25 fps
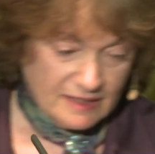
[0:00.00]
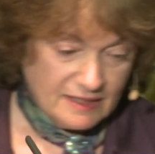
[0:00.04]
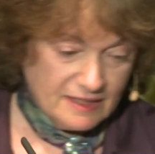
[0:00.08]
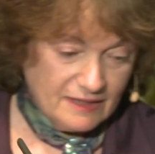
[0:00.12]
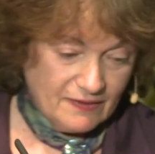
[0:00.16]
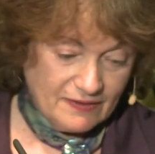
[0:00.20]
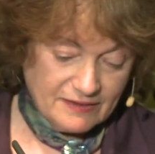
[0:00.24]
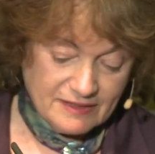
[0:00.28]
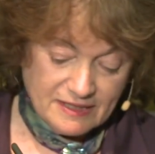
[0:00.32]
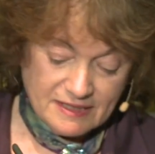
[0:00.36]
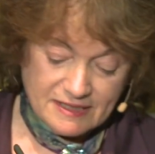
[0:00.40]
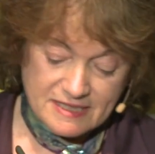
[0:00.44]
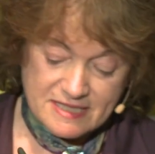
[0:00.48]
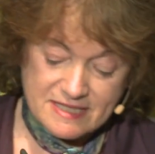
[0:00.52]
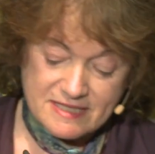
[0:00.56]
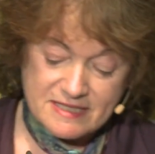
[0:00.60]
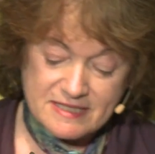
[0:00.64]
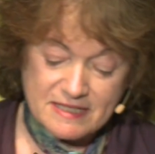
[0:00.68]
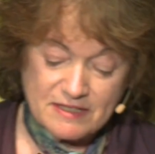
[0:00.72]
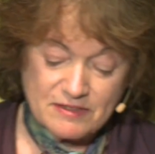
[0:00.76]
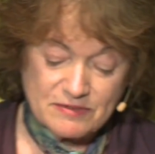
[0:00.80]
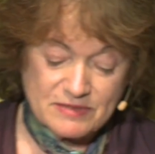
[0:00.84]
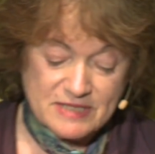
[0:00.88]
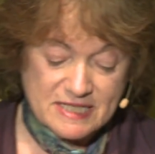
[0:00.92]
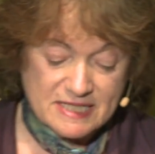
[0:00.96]
Now, I think this is
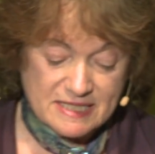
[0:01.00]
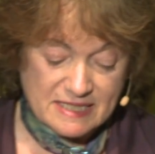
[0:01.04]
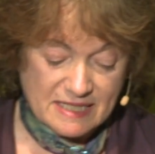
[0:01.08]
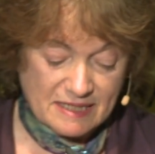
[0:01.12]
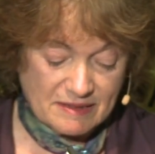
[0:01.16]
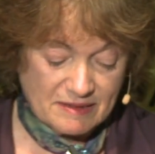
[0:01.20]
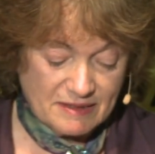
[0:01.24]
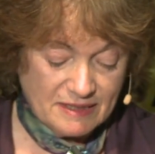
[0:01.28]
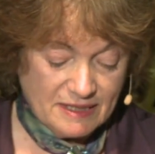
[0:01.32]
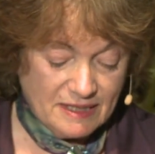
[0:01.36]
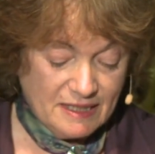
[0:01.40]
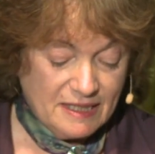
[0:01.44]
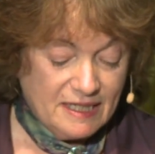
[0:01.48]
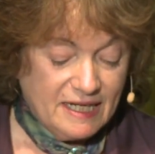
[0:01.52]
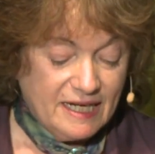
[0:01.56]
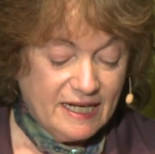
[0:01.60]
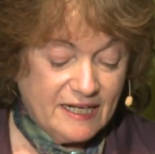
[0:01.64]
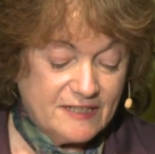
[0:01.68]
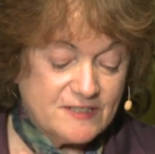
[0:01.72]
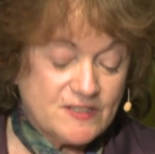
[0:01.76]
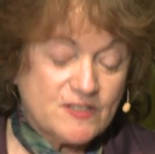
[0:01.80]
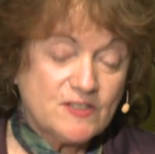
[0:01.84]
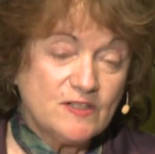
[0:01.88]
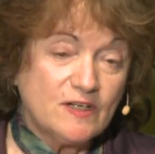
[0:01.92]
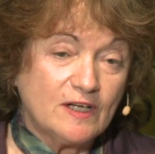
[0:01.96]
interesting.
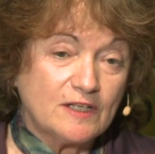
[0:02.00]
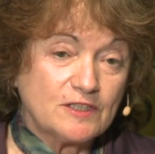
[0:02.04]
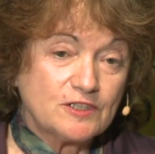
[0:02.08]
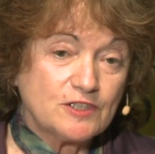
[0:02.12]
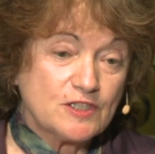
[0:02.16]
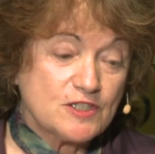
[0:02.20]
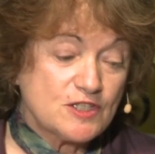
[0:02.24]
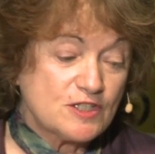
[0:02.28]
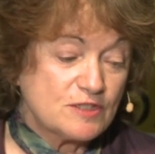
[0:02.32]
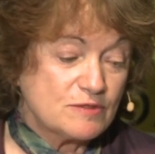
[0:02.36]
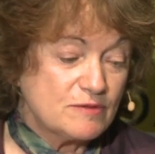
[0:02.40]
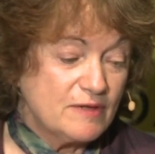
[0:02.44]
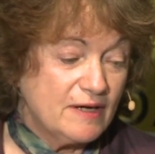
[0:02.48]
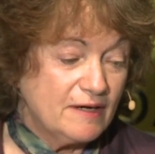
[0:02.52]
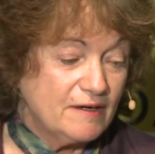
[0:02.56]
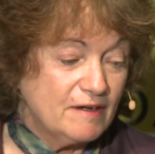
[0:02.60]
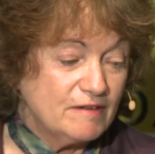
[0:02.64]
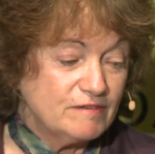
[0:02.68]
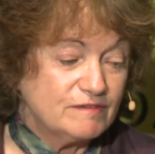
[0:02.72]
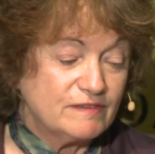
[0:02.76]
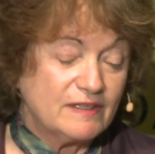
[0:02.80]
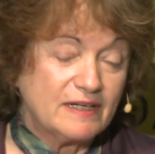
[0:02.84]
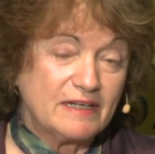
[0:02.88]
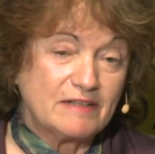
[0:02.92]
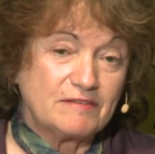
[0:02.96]
It's not just a
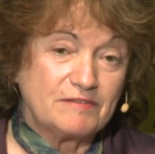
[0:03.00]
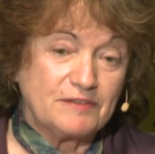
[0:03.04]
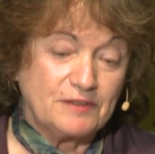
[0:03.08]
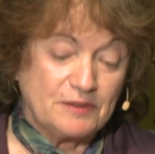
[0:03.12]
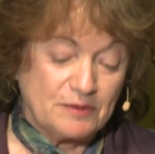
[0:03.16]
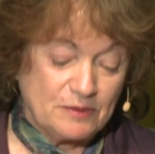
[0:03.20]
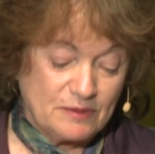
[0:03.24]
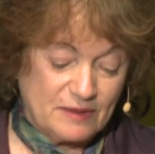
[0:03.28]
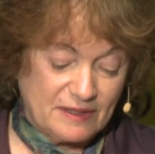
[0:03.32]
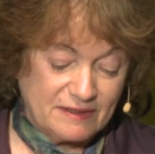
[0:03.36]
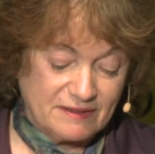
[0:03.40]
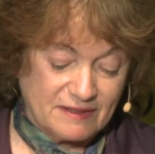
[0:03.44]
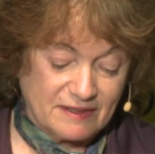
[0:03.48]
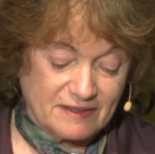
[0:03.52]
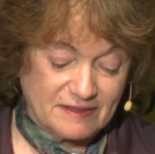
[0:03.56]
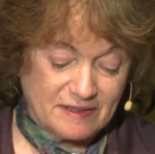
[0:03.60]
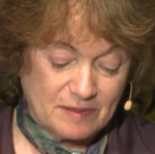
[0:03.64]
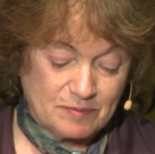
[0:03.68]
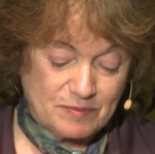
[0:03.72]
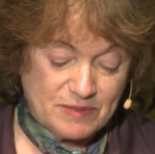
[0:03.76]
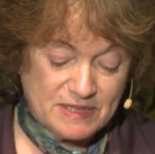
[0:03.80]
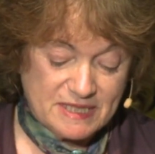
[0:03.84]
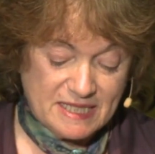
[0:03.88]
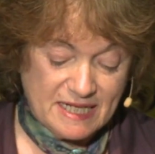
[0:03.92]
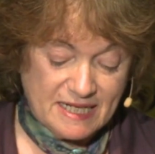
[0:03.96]
rarefied view, I think, that
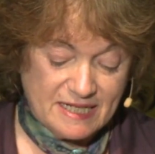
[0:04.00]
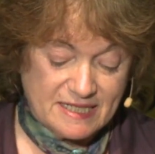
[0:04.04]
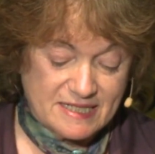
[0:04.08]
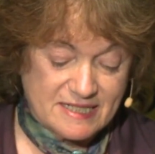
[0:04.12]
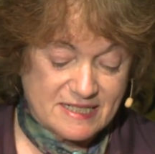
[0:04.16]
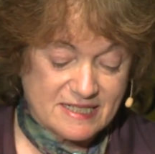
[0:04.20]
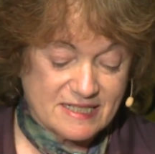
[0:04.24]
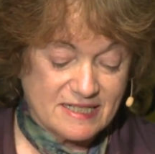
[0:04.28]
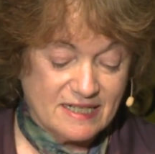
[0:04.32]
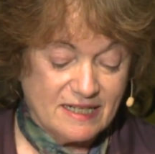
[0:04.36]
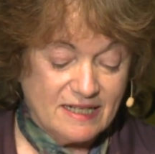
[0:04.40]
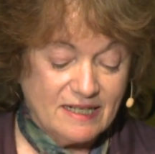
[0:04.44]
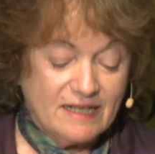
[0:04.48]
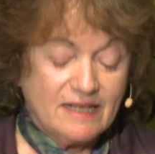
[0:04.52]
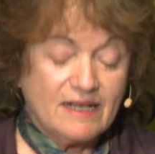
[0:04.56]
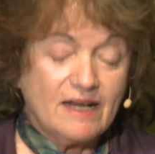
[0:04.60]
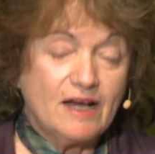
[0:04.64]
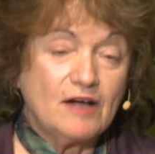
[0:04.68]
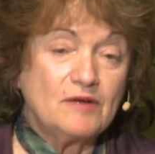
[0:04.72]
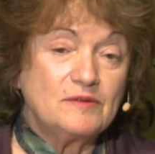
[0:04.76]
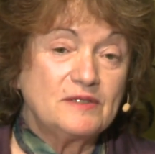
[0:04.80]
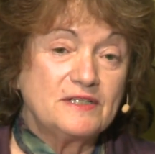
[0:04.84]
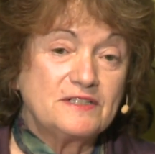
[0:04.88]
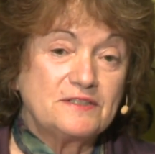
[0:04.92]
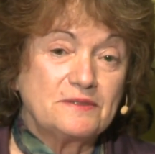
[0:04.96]
pertains
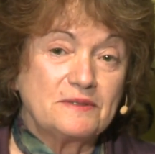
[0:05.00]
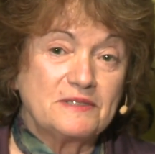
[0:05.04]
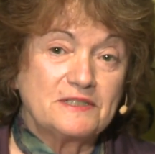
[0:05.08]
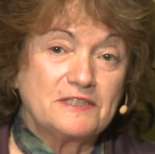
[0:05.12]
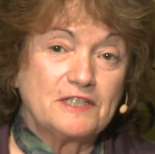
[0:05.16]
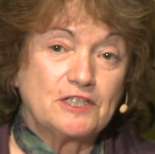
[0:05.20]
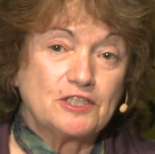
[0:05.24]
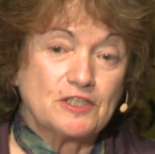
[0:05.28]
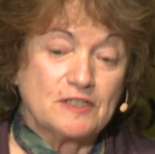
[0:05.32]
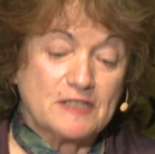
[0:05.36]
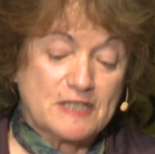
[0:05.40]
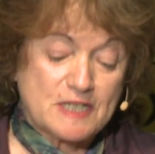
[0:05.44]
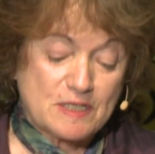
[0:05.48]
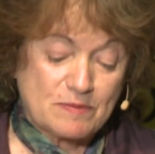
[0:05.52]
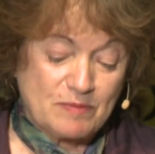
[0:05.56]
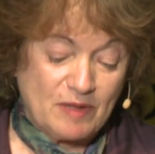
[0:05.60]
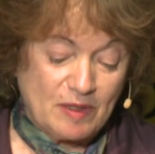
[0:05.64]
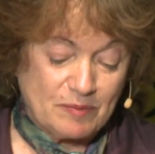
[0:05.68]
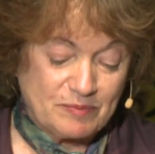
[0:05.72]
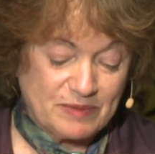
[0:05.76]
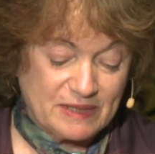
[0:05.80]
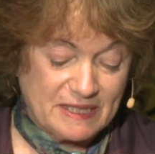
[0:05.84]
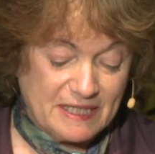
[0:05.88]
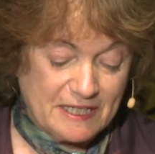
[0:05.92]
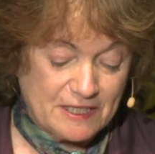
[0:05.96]
only to indigenous
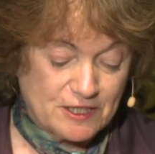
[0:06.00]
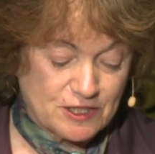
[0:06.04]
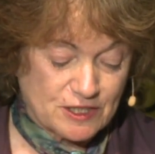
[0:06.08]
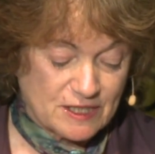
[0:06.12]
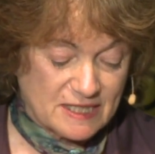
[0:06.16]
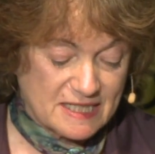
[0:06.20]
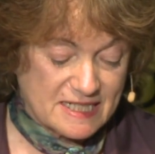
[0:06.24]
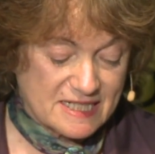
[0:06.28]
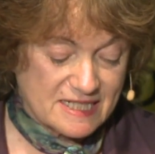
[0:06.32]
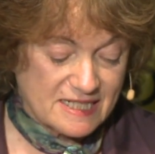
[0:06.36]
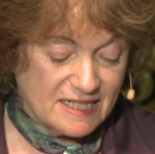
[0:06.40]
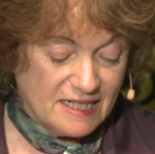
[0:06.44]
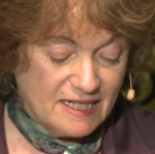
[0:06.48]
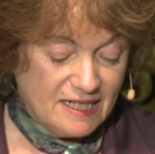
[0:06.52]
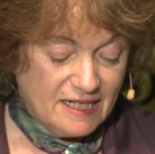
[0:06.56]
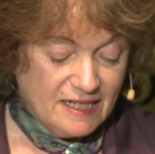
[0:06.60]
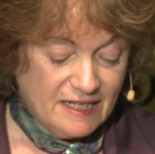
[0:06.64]
populations.